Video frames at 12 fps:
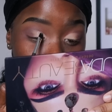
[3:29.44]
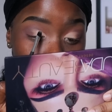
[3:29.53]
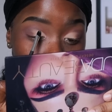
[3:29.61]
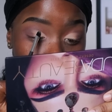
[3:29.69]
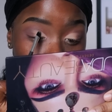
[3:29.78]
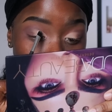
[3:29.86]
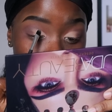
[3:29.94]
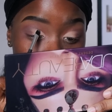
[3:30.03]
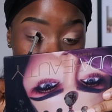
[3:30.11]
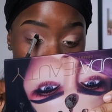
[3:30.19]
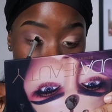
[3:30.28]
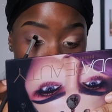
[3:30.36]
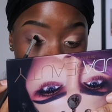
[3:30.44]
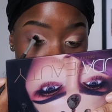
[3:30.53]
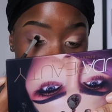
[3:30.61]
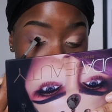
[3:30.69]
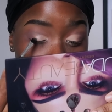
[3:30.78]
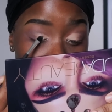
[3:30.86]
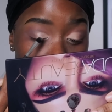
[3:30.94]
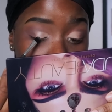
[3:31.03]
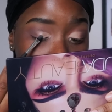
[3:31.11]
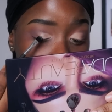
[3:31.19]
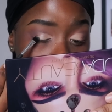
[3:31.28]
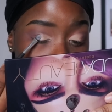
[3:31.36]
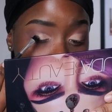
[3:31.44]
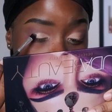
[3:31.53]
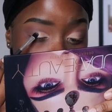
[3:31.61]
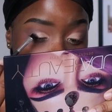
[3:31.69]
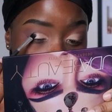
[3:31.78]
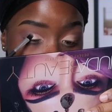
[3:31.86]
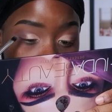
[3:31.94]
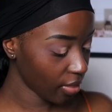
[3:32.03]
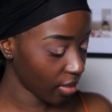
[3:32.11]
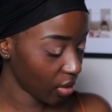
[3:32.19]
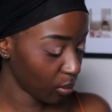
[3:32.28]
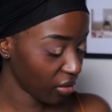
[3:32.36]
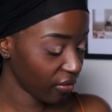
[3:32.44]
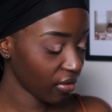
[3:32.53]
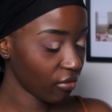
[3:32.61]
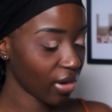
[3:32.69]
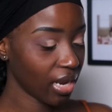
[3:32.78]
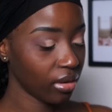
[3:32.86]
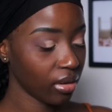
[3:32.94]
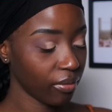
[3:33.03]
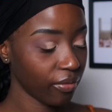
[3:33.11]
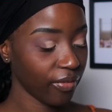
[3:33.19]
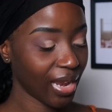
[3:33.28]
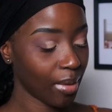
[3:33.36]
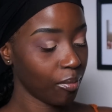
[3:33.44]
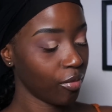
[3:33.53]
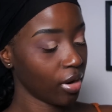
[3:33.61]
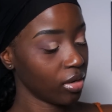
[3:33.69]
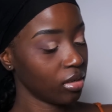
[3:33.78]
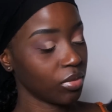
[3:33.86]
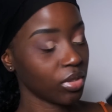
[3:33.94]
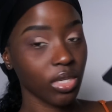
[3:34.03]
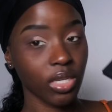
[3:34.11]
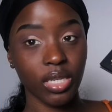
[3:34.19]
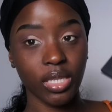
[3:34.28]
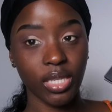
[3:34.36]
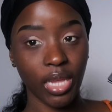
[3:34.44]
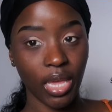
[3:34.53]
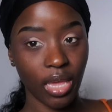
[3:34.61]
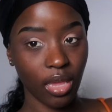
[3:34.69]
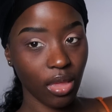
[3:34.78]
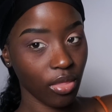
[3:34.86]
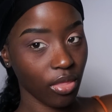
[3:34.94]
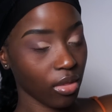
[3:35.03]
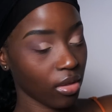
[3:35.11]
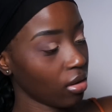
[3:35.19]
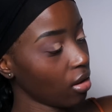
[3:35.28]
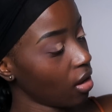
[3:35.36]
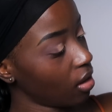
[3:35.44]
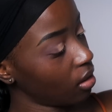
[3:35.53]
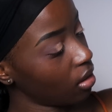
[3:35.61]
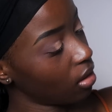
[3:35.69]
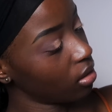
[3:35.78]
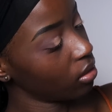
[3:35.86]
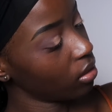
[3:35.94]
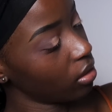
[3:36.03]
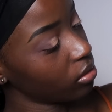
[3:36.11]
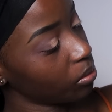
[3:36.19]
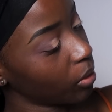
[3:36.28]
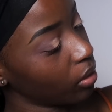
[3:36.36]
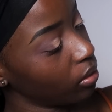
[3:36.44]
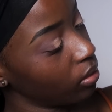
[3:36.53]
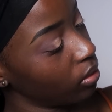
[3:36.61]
that where we put the concealer. And then with a random flat brush, I'm just going to take the colour Cosmo.